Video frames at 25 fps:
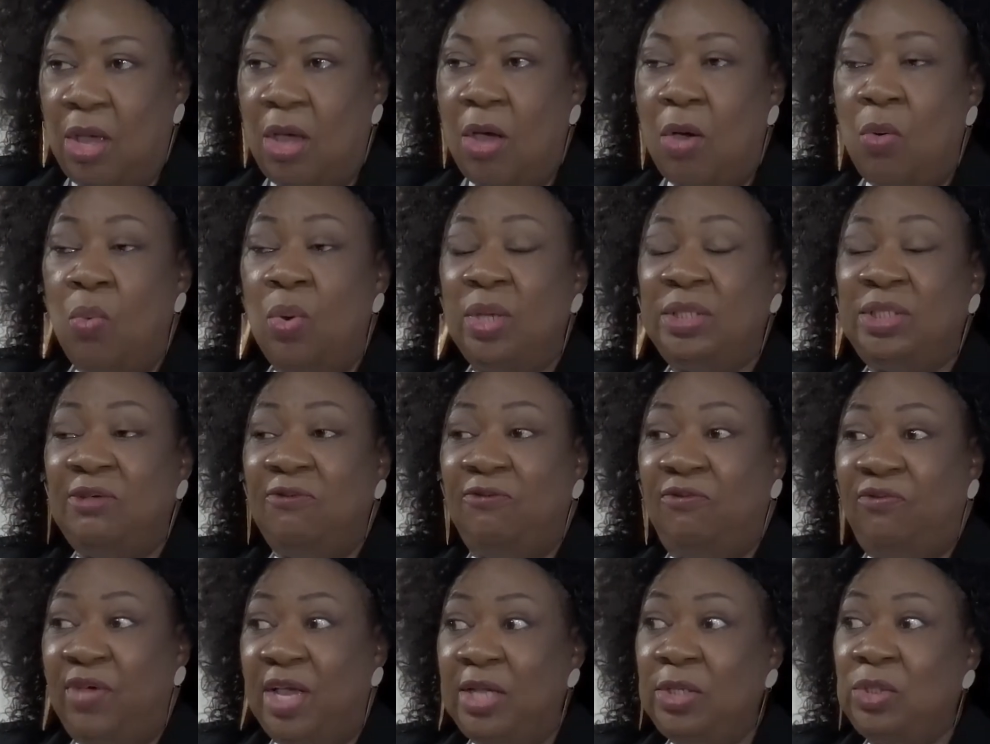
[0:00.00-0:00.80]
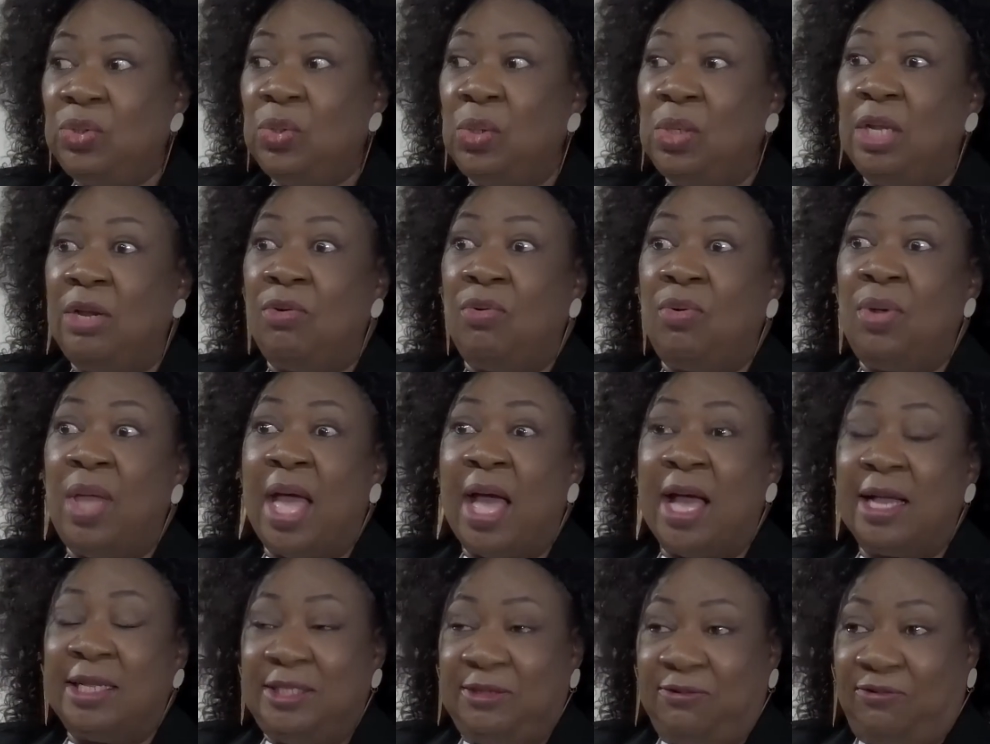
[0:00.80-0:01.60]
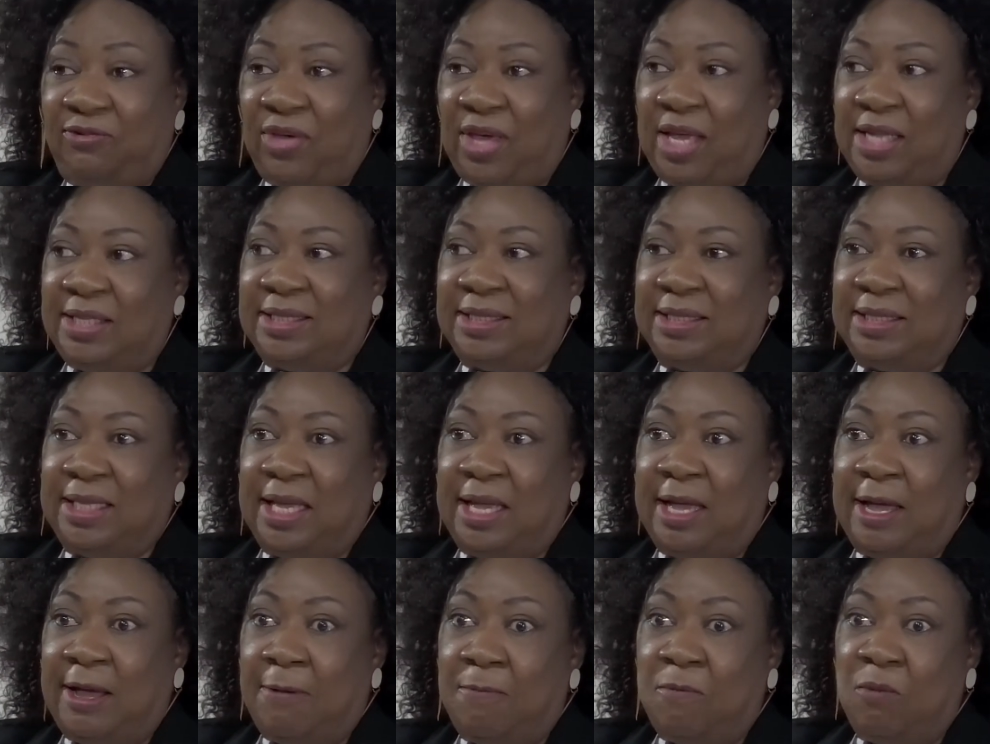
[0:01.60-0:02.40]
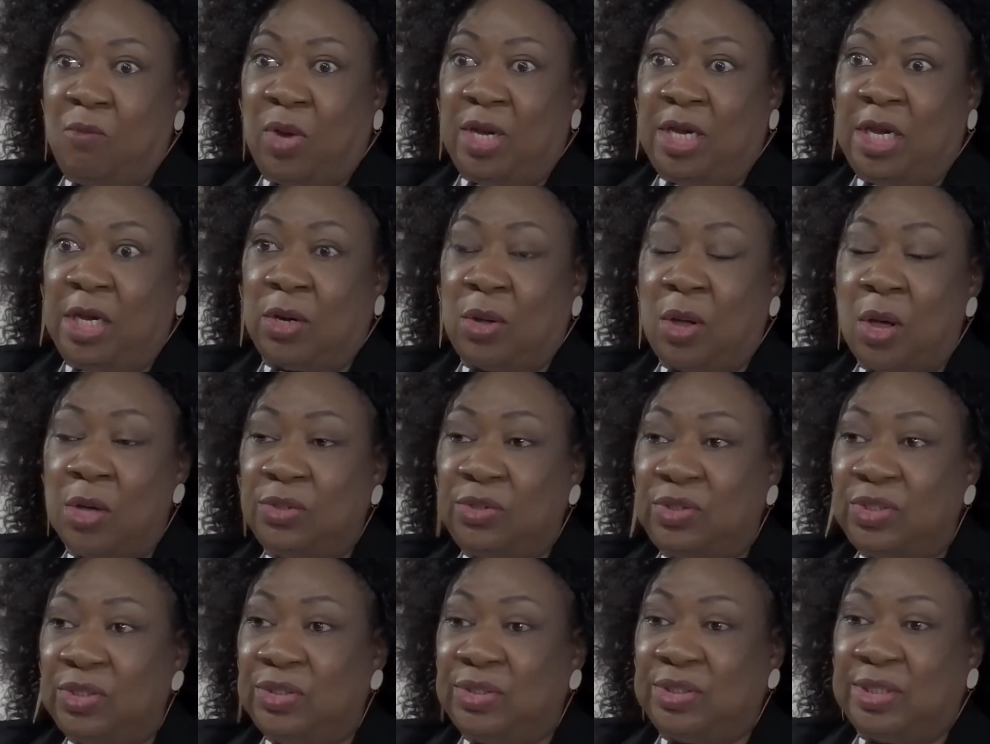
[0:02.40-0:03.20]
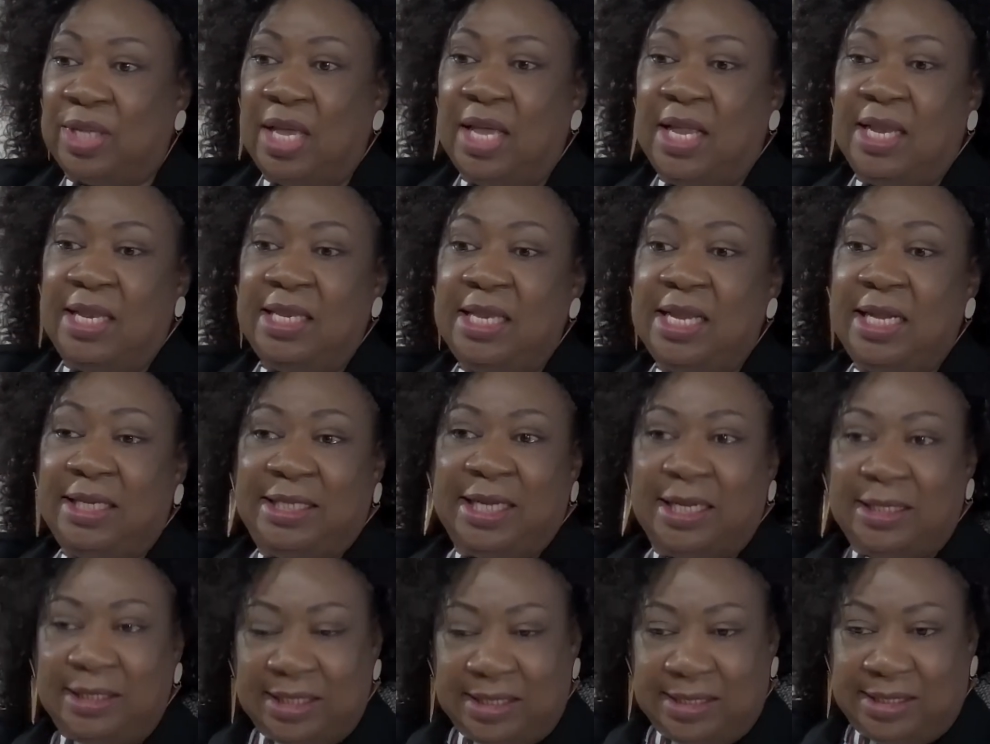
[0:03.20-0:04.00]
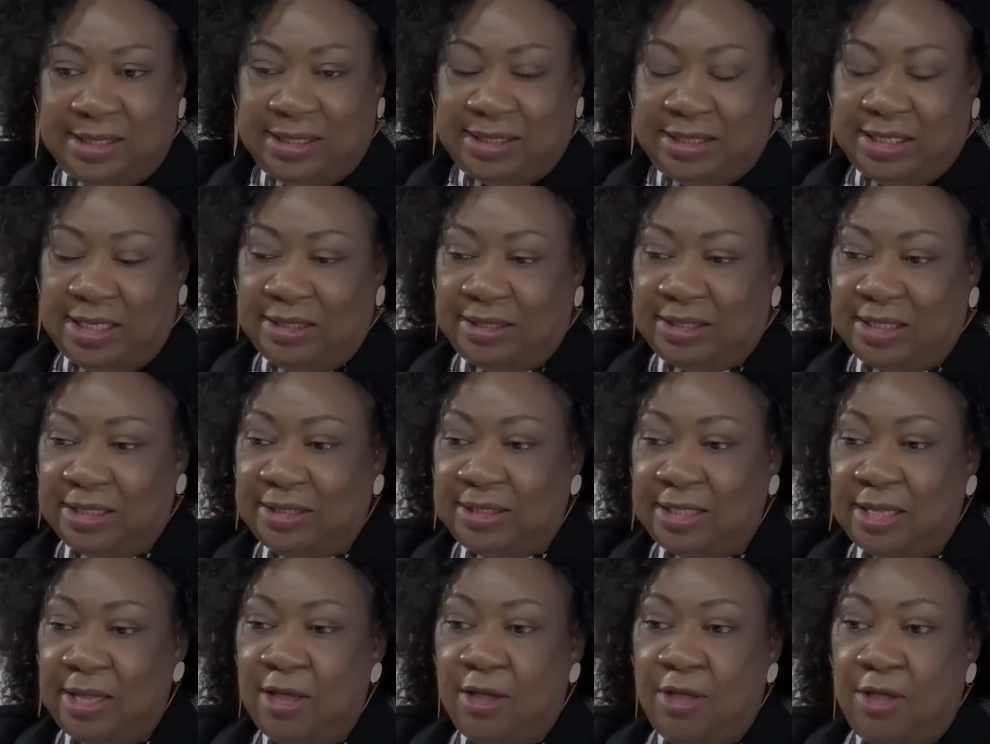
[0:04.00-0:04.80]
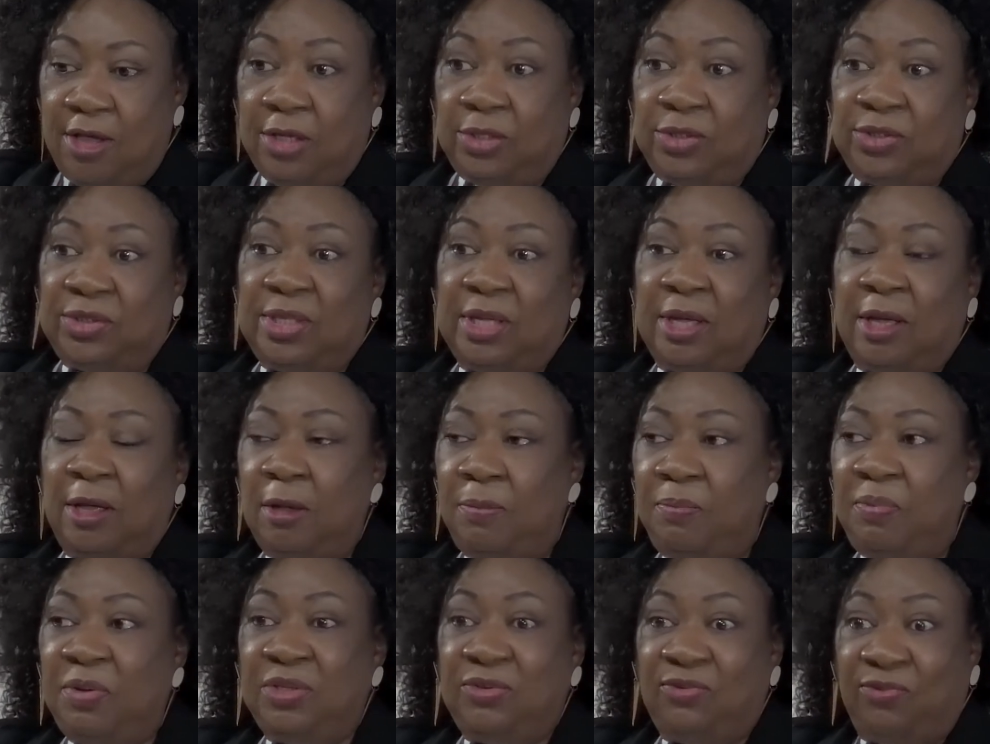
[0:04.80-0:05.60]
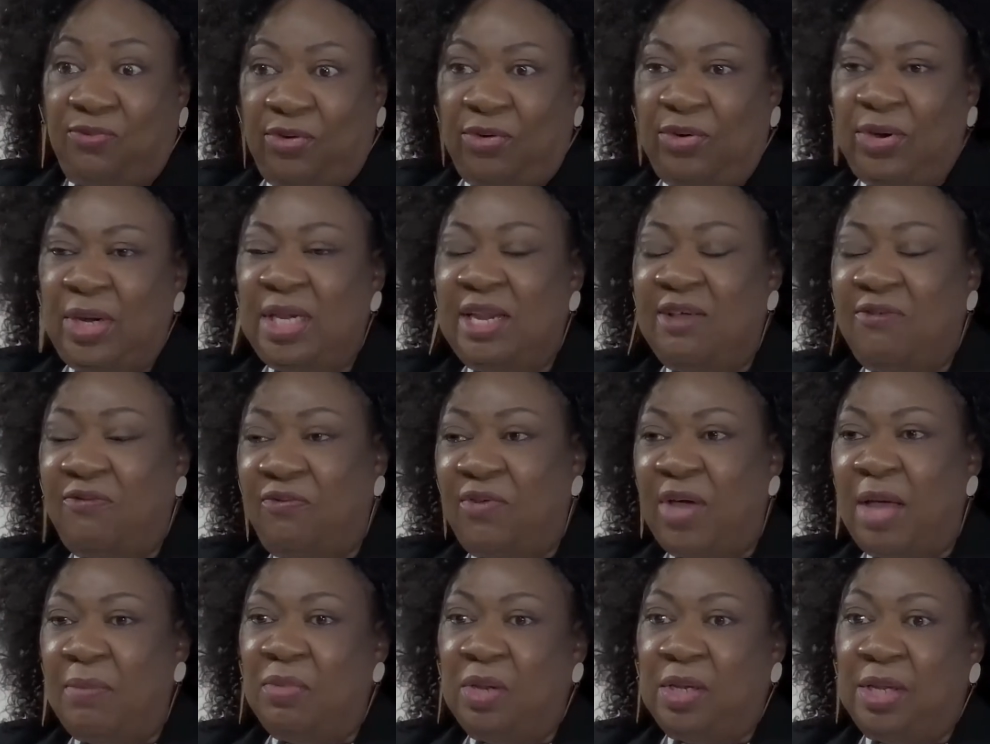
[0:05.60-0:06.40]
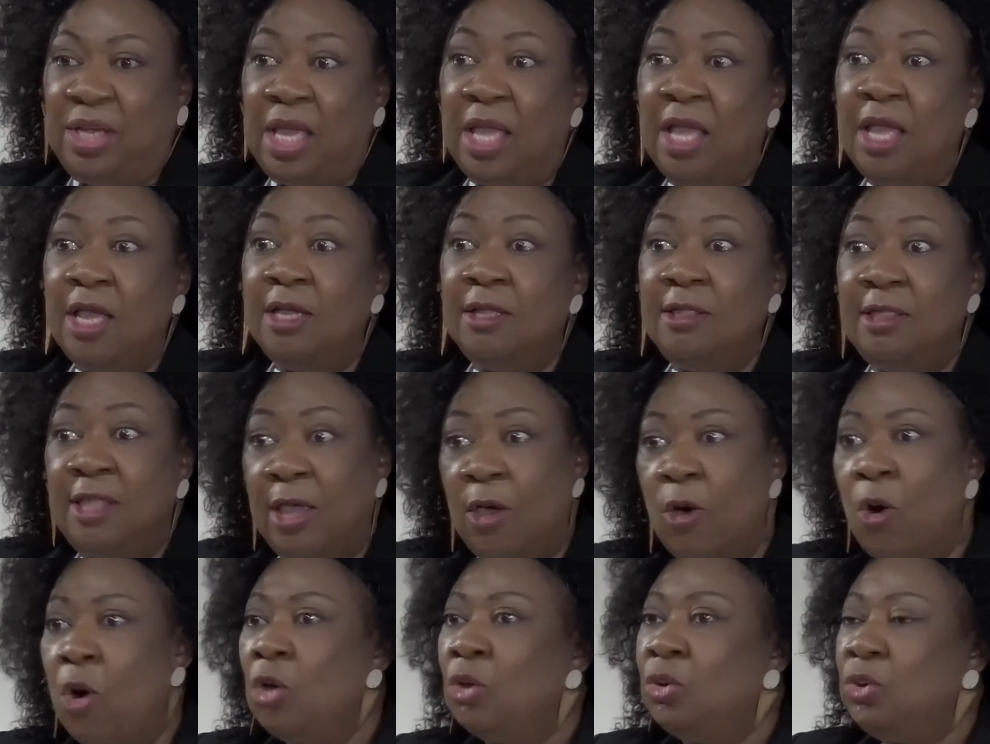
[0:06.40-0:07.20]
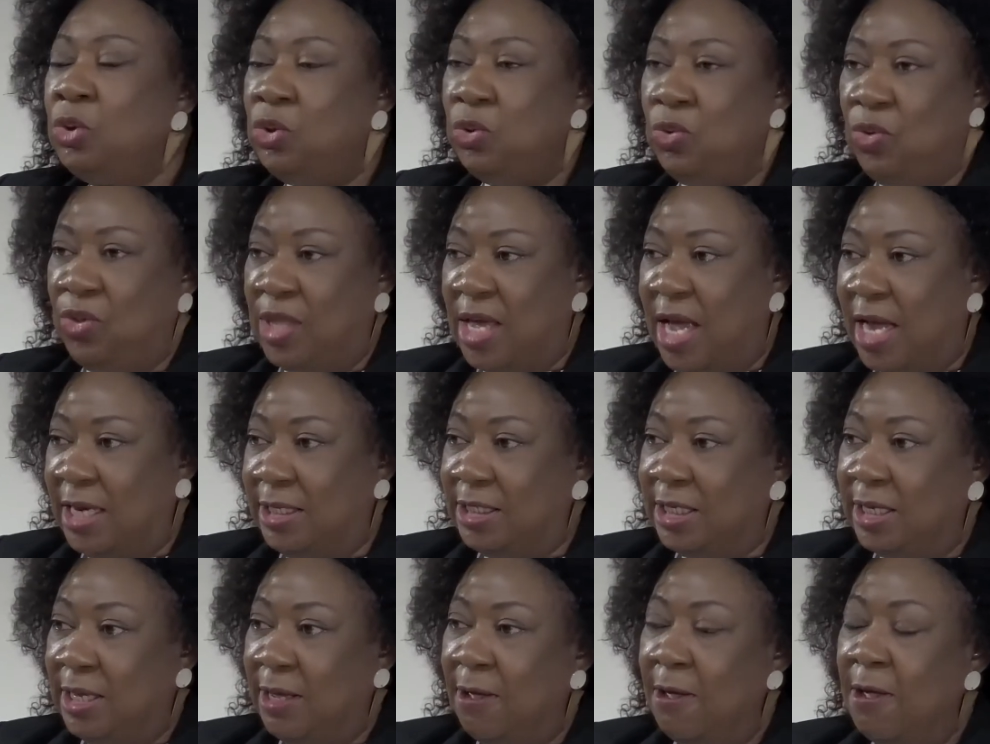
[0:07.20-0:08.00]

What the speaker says: which eventually reactivates when it causes latent diseases, it's the herpes viridae family, they all do that.